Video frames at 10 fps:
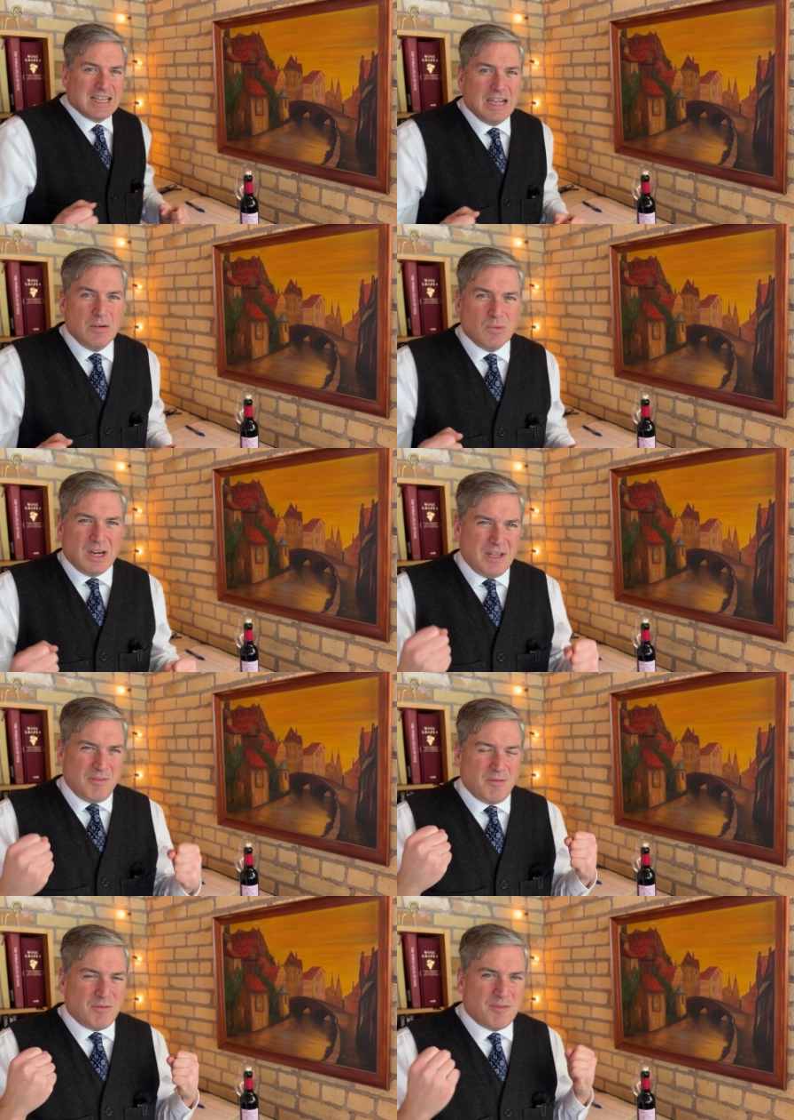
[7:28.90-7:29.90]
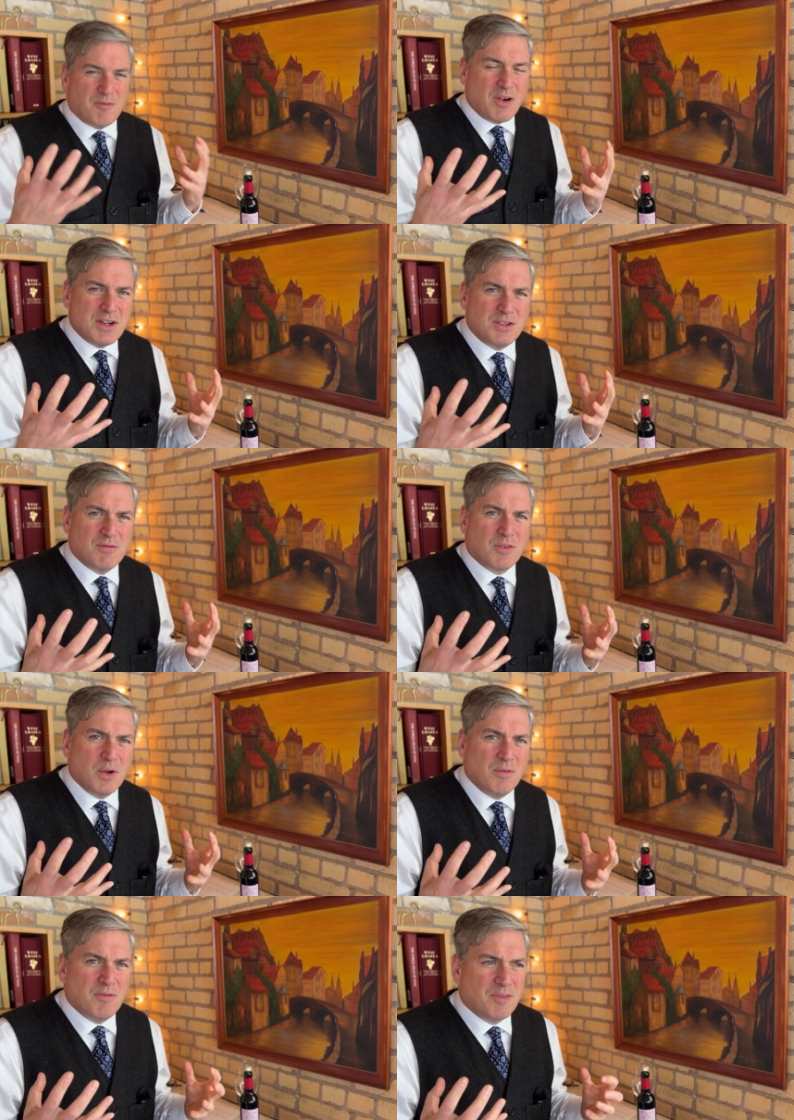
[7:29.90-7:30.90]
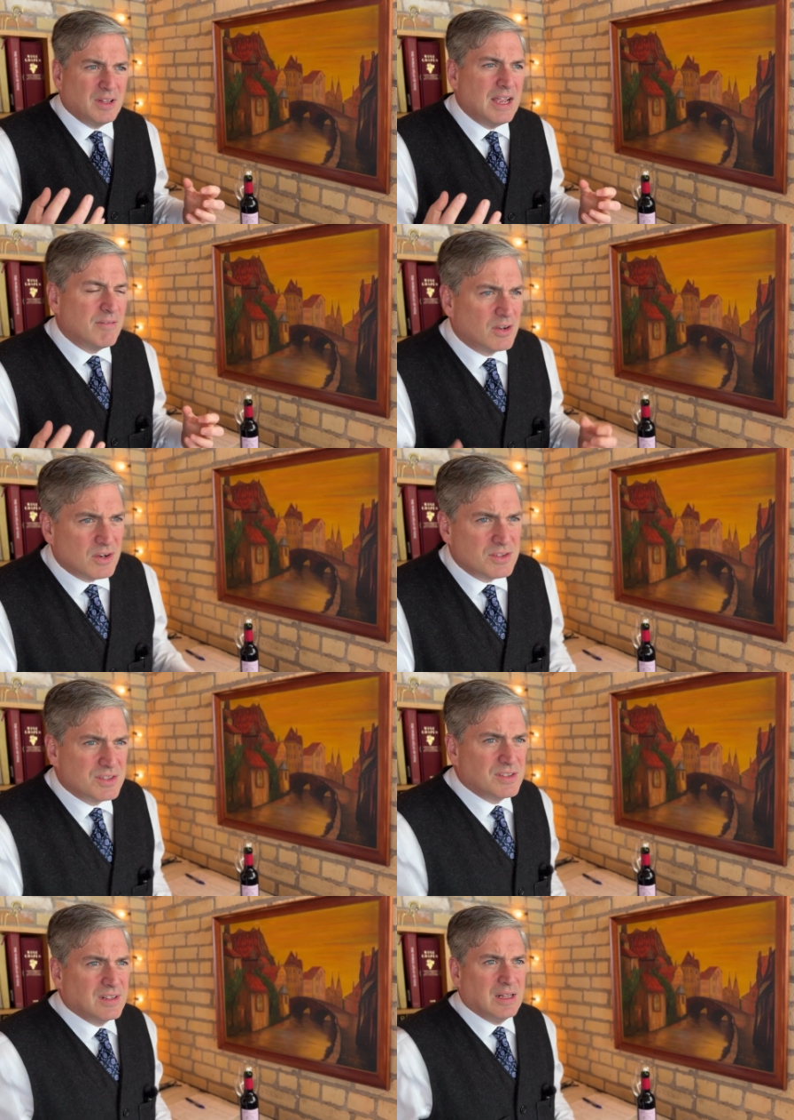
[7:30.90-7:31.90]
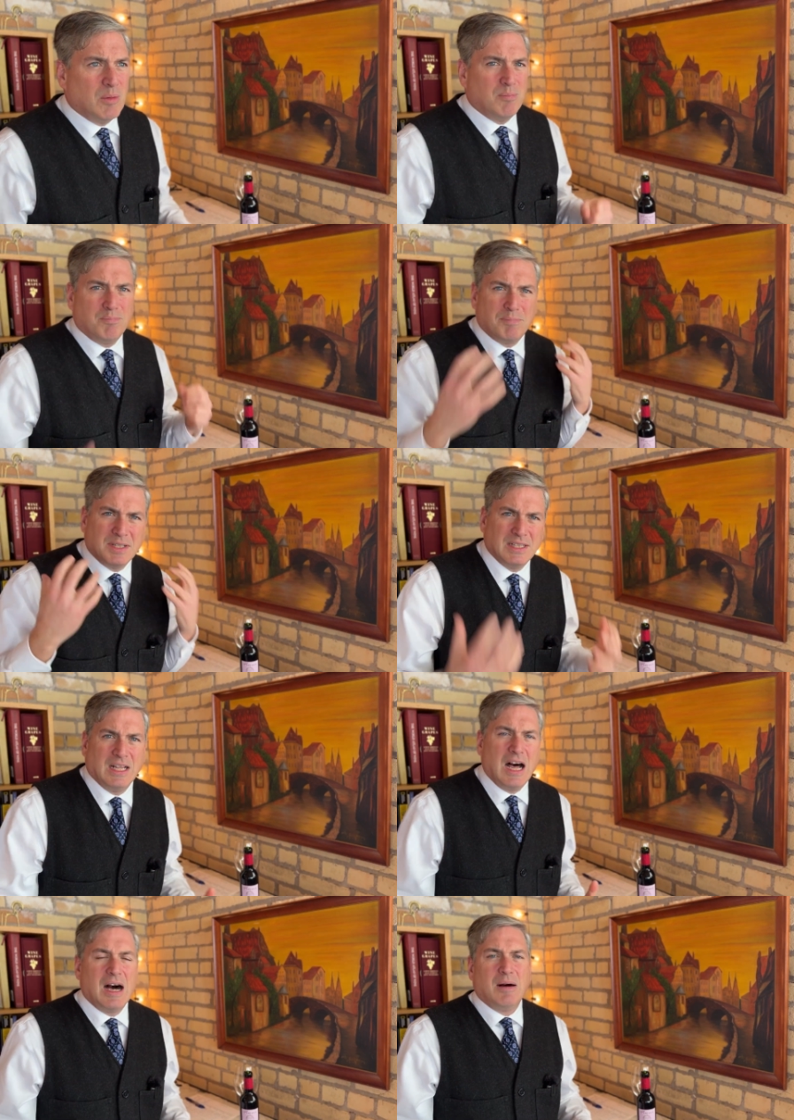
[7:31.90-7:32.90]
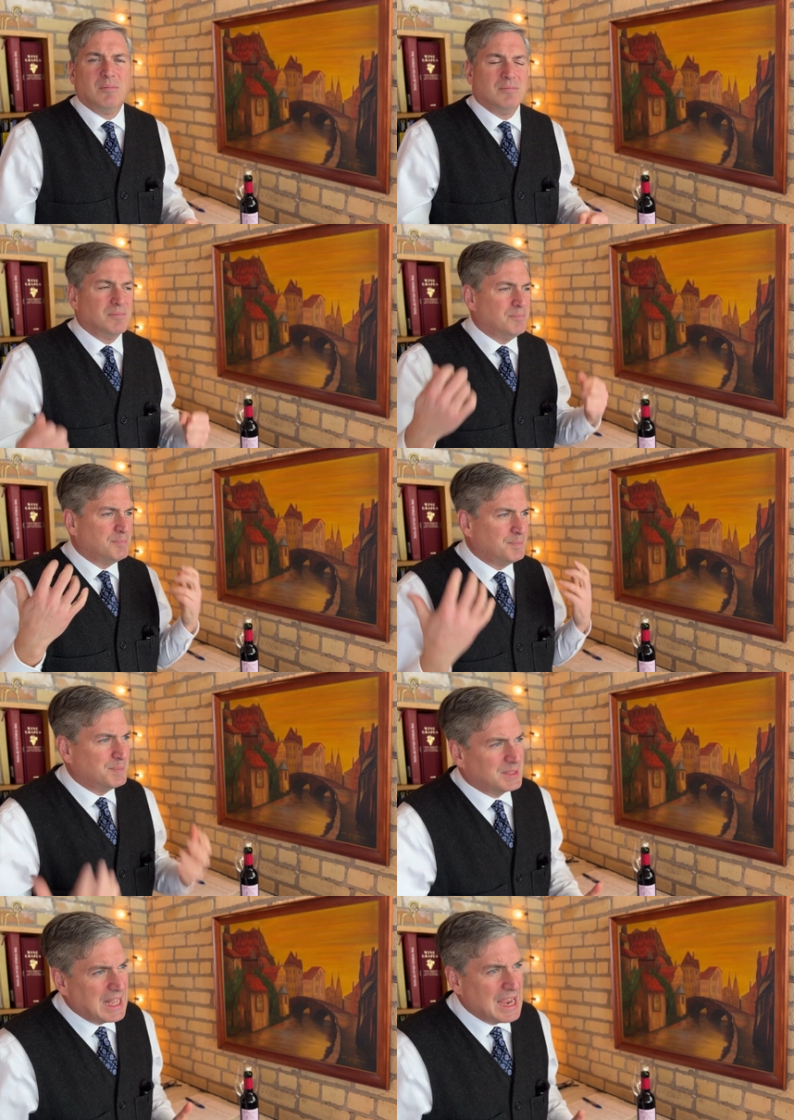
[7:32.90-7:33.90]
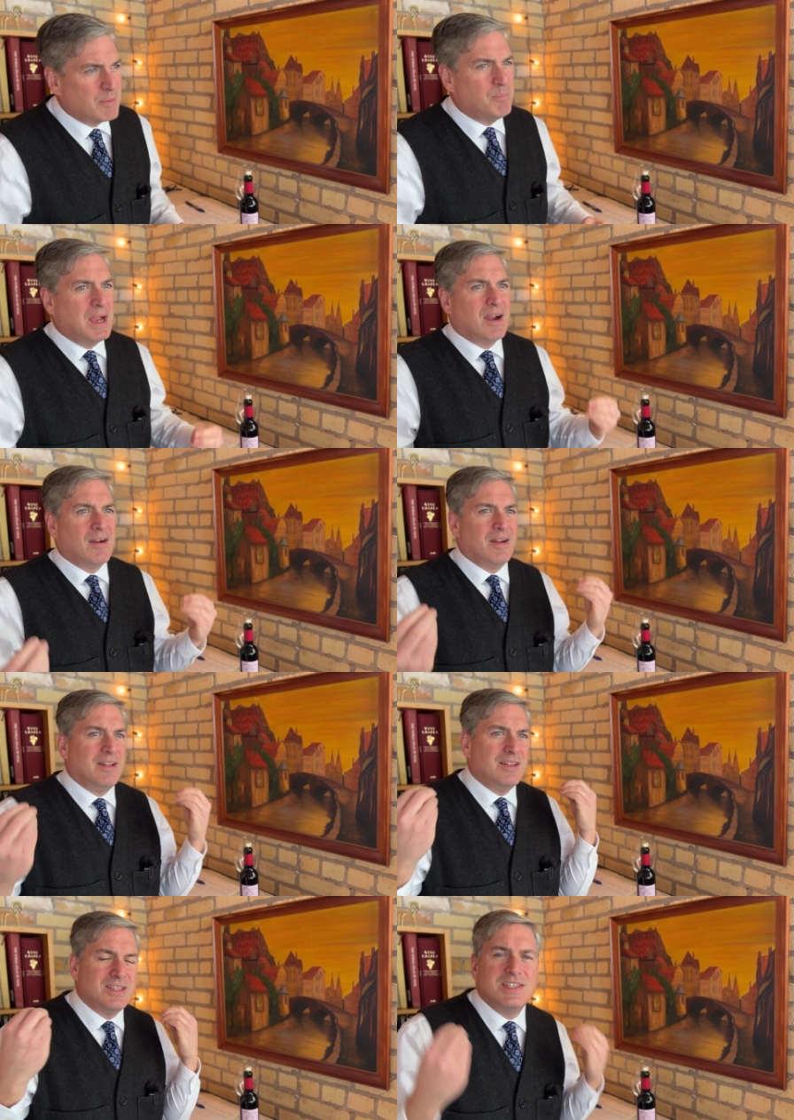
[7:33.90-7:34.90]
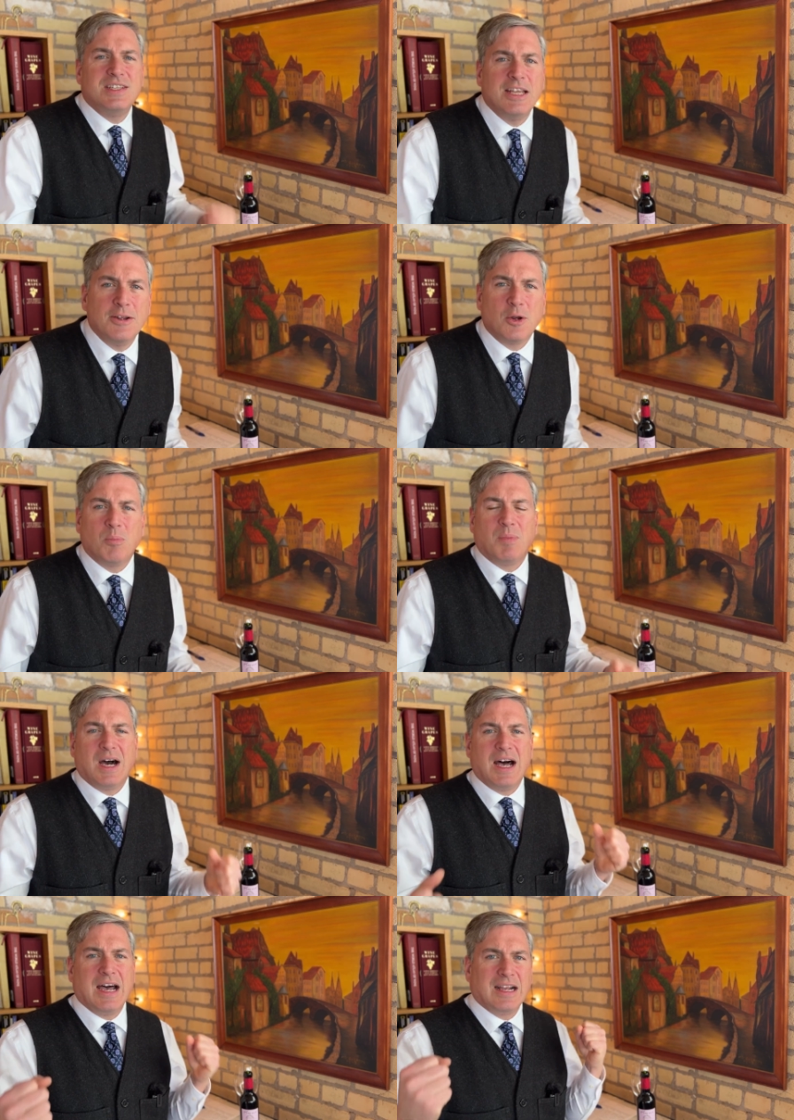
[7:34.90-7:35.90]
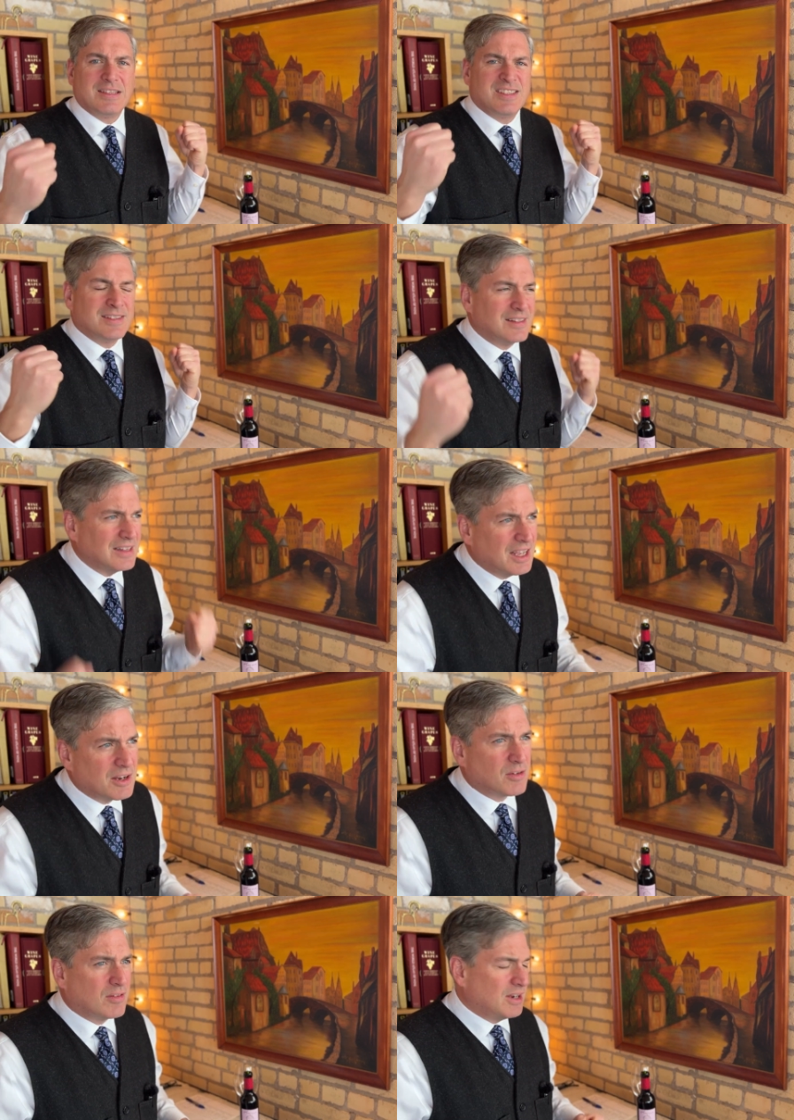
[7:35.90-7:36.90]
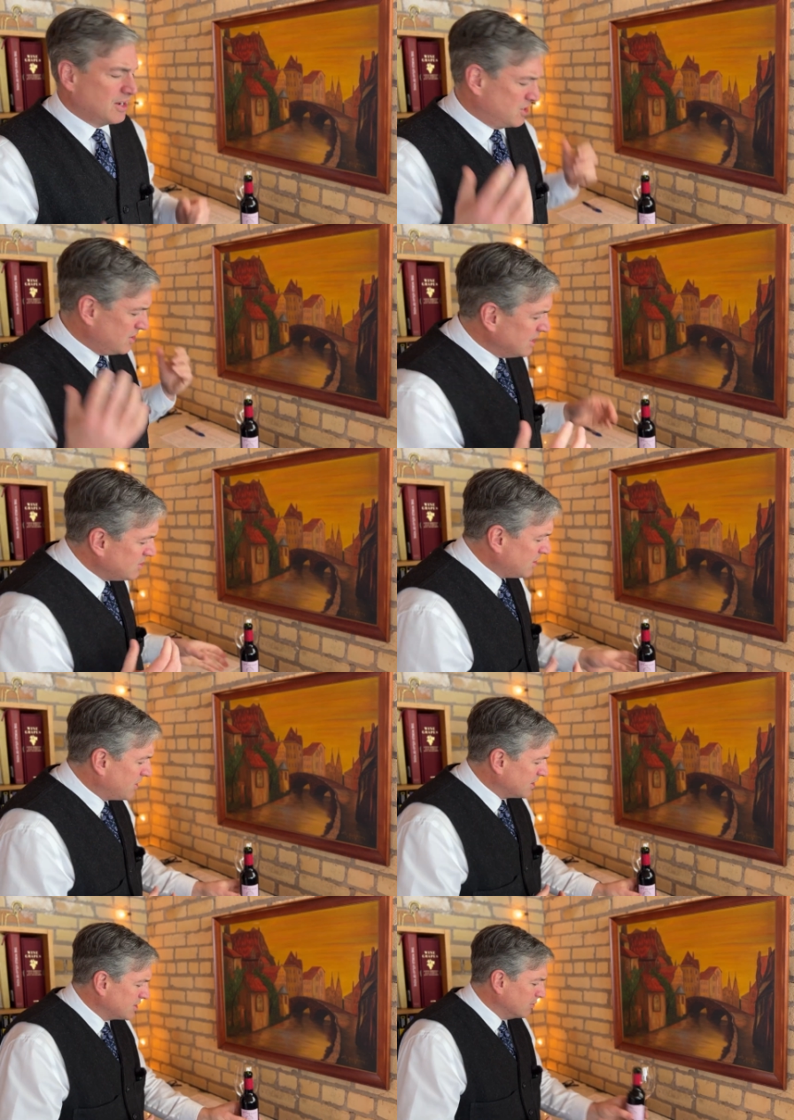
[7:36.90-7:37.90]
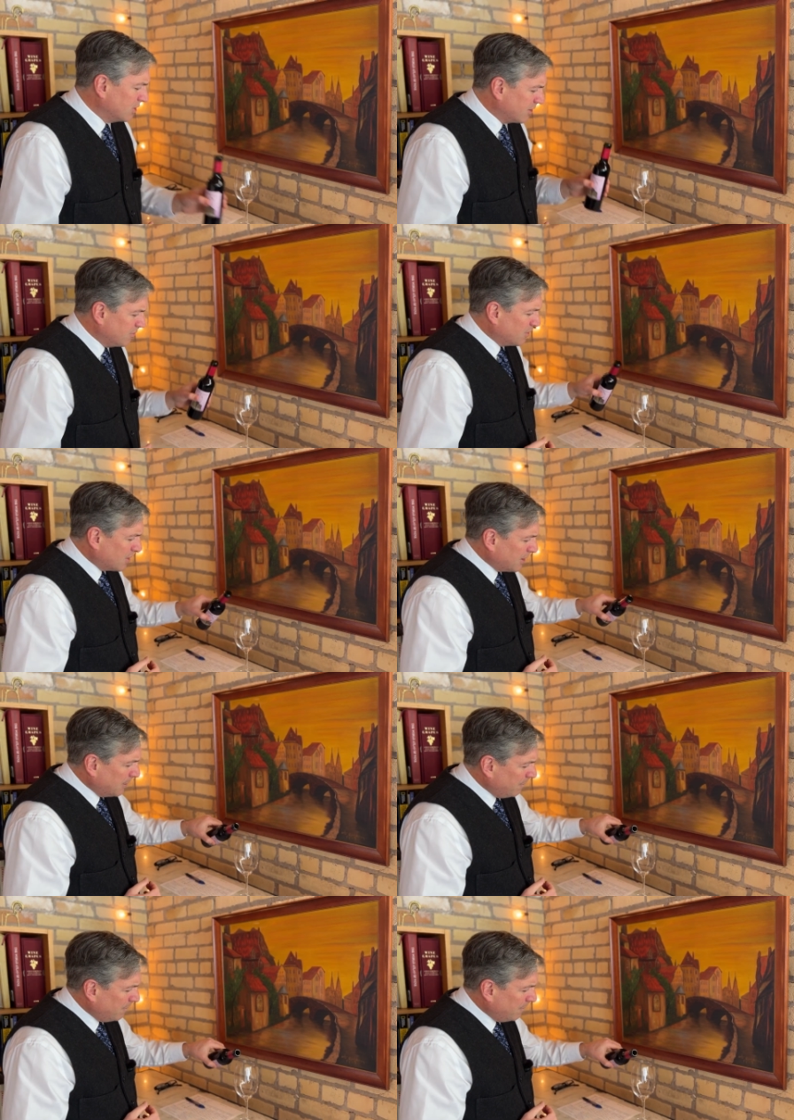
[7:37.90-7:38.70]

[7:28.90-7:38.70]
I want fresh fruit flavors, uh, plum, blackberry, cedar box, licorice. These are the things I'm looking for.